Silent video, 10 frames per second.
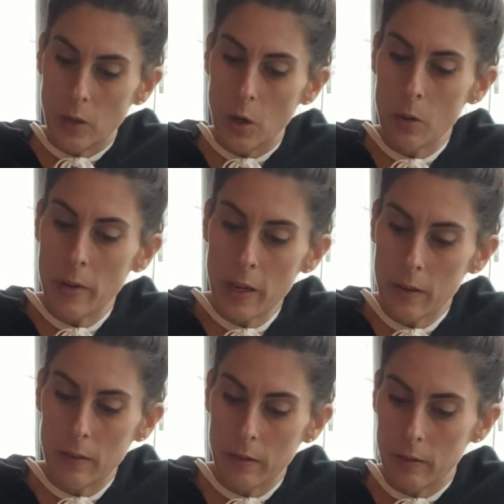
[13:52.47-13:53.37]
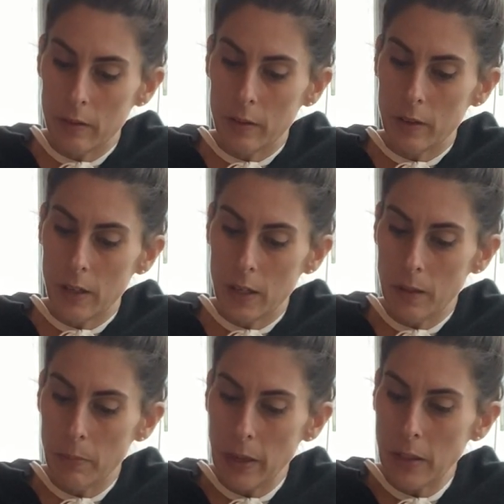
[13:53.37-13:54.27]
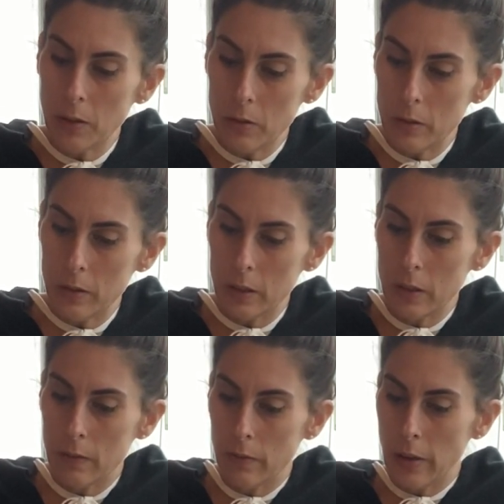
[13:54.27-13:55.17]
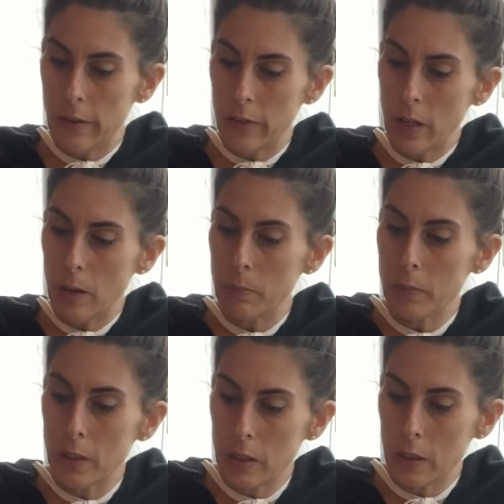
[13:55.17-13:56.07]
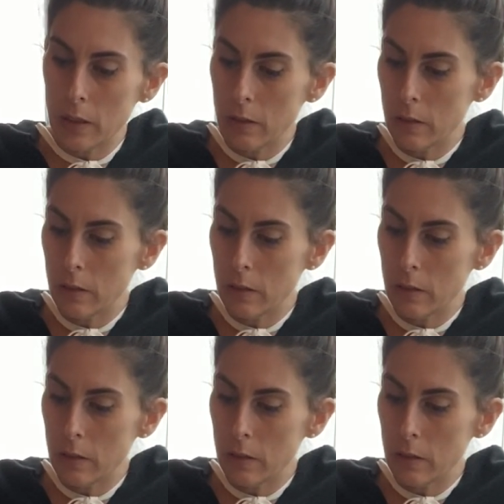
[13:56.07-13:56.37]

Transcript: Hermit, King of Pentacles, 5 of Cups,